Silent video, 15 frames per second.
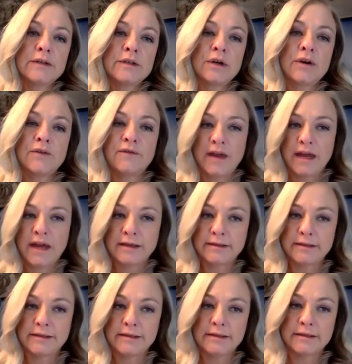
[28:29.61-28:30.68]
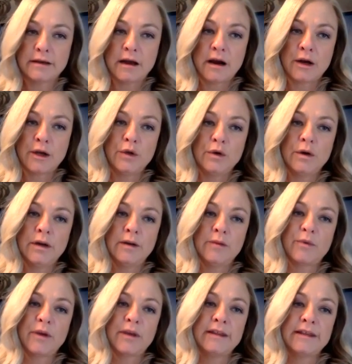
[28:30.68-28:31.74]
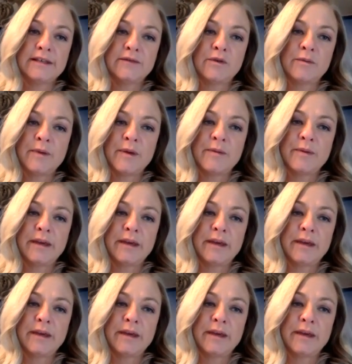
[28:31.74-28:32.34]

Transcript: service, are you going to bring these for me?